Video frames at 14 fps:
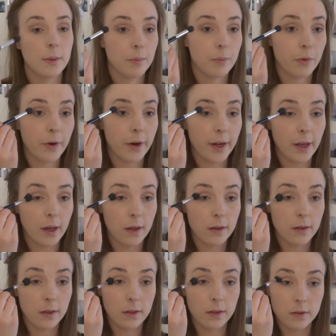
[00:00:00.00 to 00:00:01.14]
brown
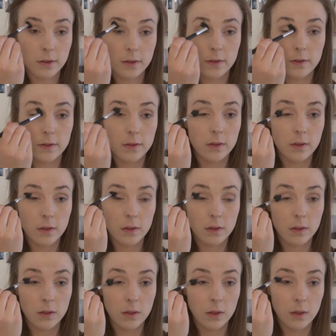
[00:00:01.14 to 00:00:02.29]
and just
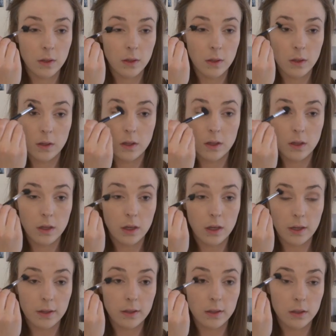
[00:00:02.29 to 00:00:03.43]

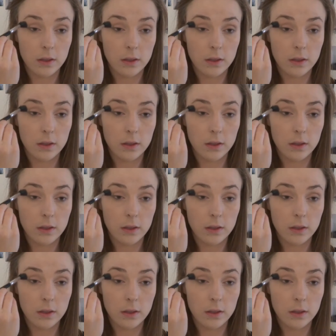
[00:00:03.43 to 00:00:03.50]
like